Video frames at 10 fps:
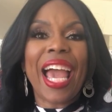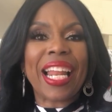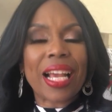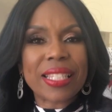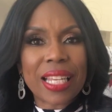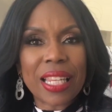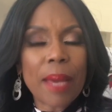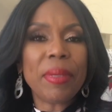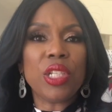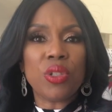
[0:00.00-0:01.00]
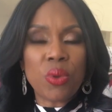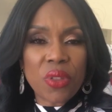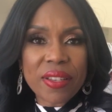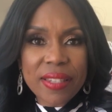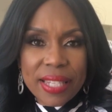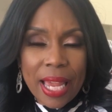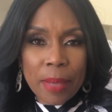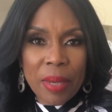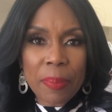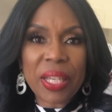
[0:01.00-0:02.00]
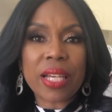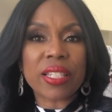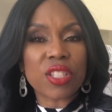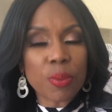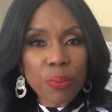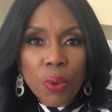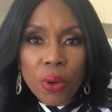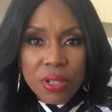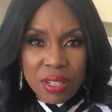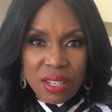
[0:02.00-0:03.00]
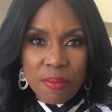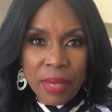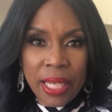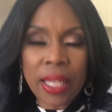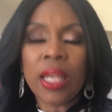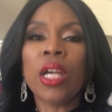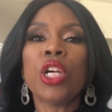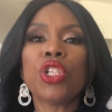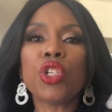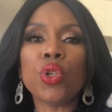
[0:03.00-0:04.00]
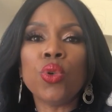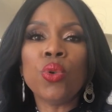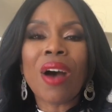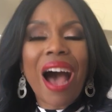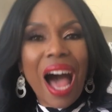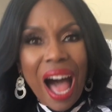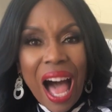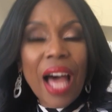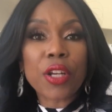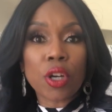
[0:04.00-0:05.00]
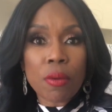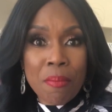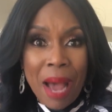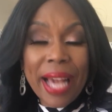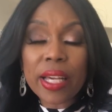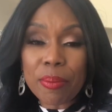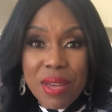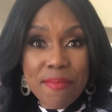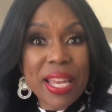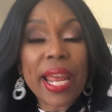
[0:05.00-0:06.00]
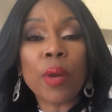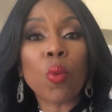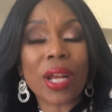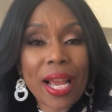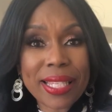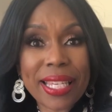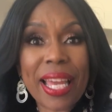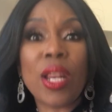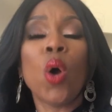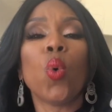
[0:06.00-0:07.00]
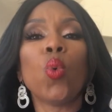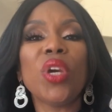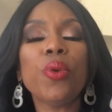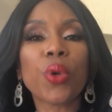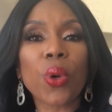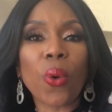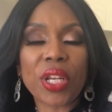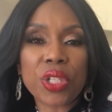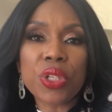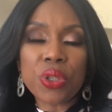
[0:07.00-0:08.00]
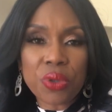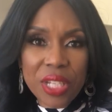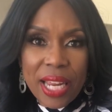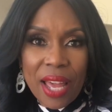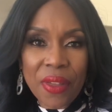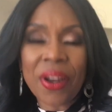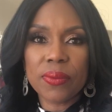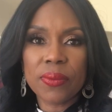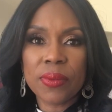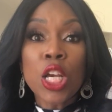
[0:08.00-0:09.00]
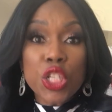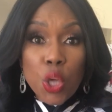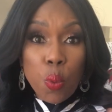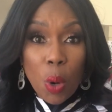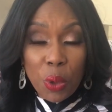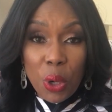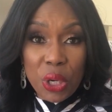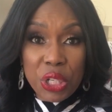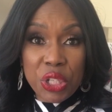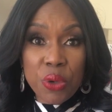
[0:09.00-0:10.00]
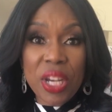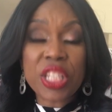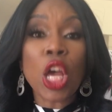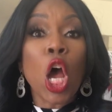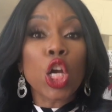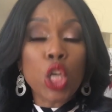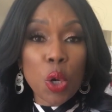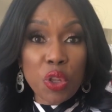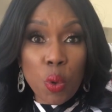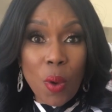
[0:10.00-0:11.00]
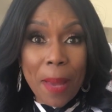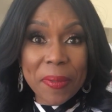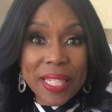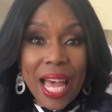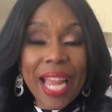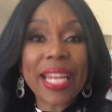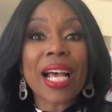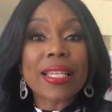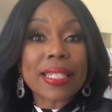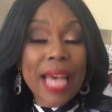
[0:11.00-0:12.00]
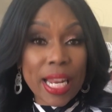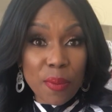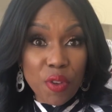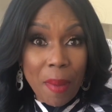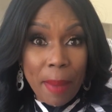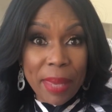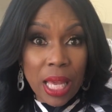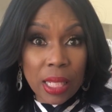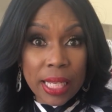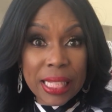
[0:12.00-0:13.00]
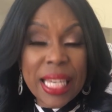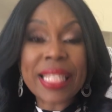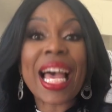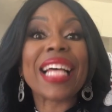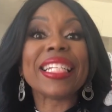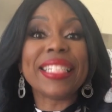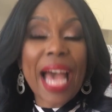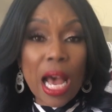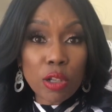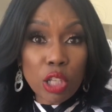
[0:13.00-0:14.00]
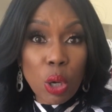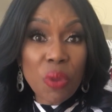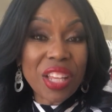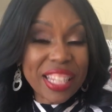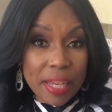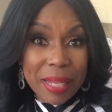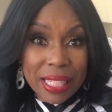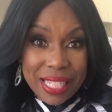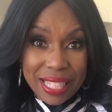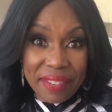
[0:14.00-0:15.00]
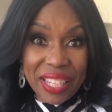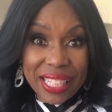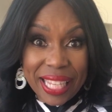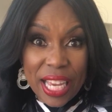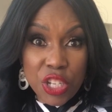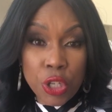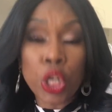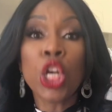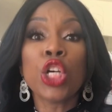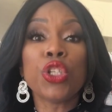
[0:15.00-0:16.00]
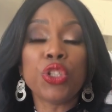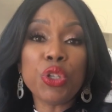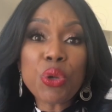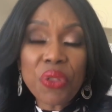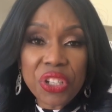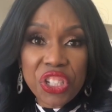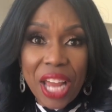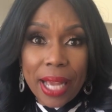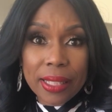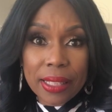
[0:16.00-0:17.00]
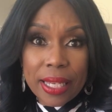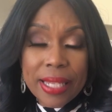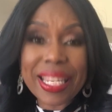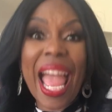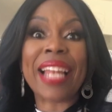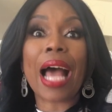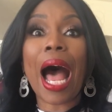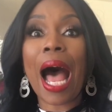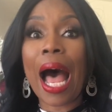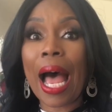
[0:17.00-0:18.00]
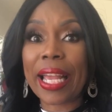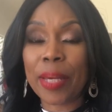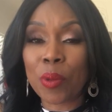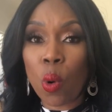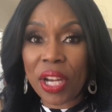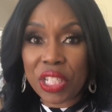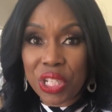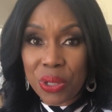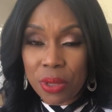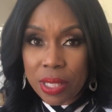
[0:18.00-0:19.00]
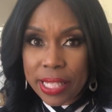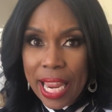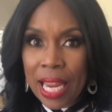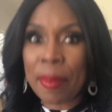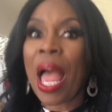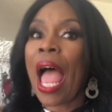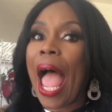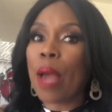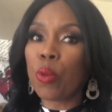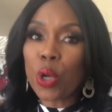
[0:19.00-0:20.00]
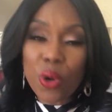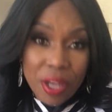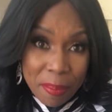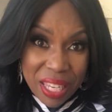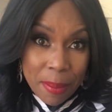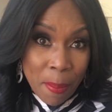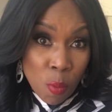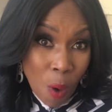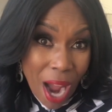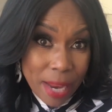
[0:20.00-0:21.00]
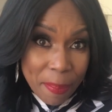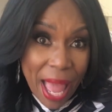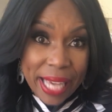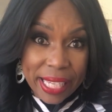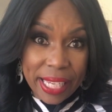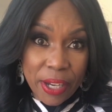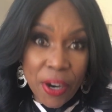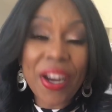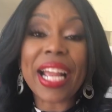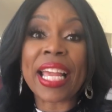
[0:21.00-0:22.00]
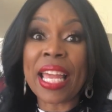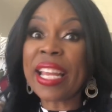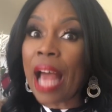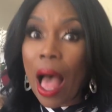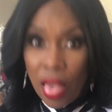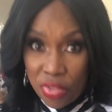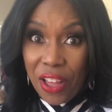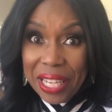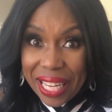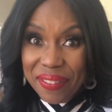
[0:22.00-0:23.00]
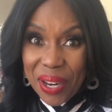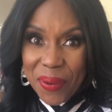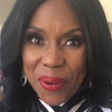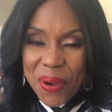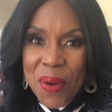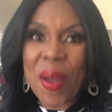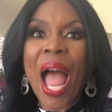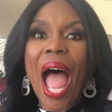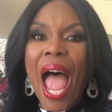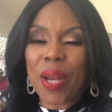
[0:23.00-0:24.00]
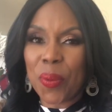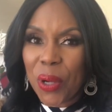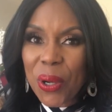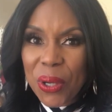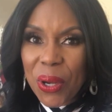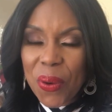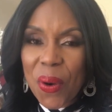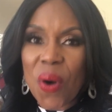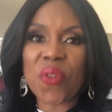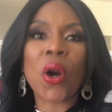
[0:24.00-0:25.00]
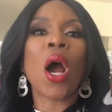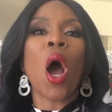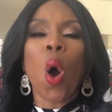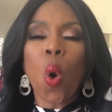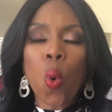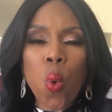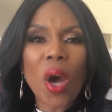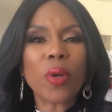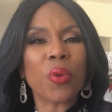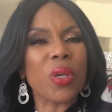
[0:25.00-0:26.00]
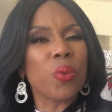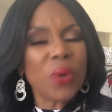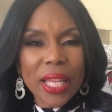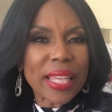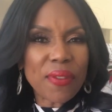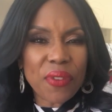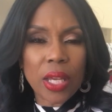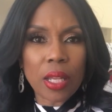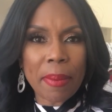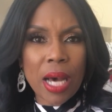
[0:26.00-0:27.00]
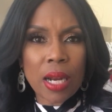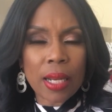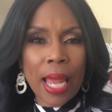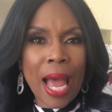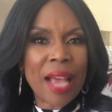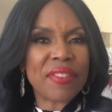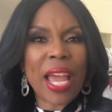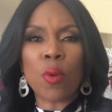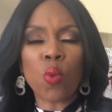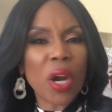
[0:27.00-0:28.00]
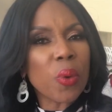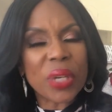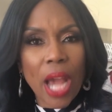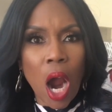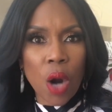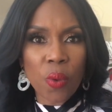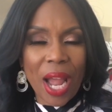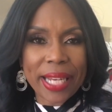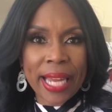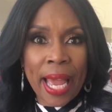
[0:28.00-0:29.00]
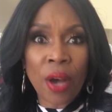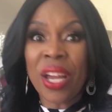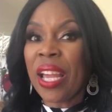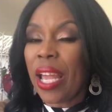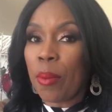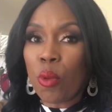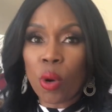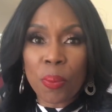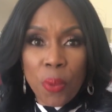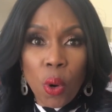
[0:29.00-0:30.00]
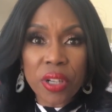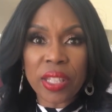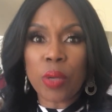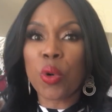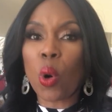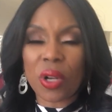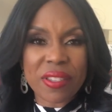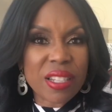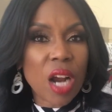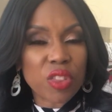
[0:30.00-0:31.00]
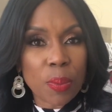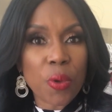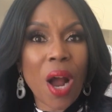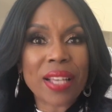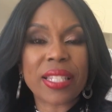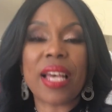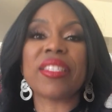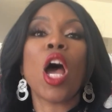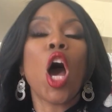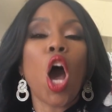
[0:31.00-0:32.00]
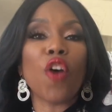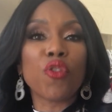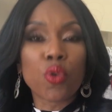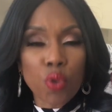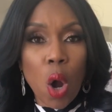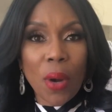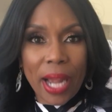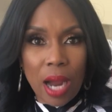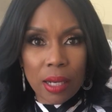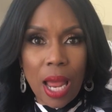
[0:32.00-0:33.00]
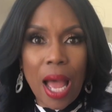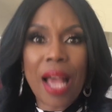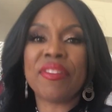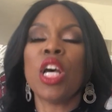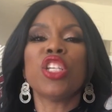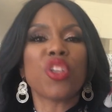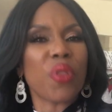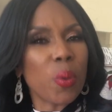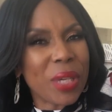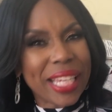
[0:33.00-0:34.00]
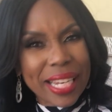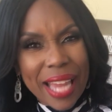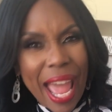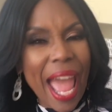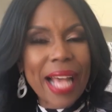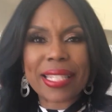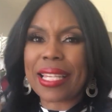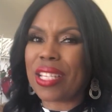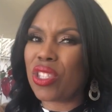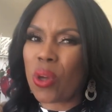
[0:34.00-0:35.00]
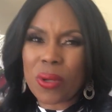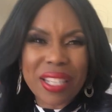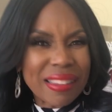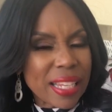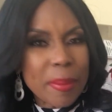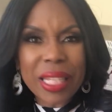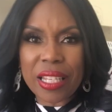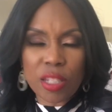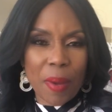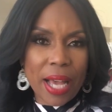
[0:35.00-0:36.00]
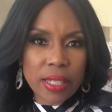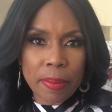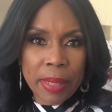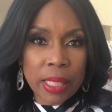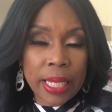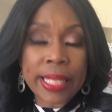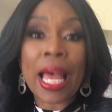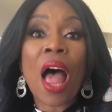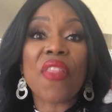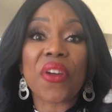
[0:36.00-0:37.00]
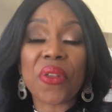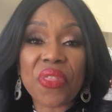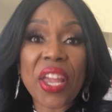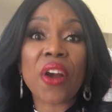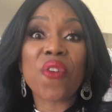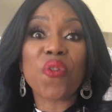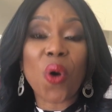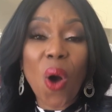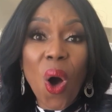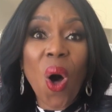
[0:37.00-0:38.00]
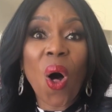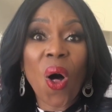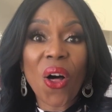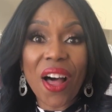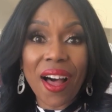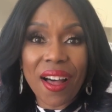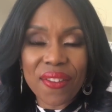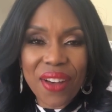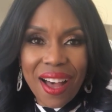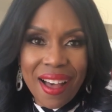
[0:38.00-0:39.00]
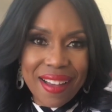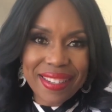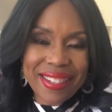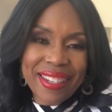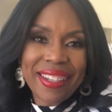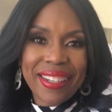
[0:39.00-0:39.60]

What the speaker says: And I said, let me do this segment because it's important to me to honor my commitment and what I said we were going to do together. So what we're going to do is go to the website, sign up for my mailing list, download the Limitless Living Ledger, do the checklist, and I am going to do the same. And we're going to meet right back here in the living room, and we're going to go over what we really feel about our lives and where we are right now. And more importantly, we're going to start the process of growing our lives so that we can access those limitless possibilities that are there for all of us.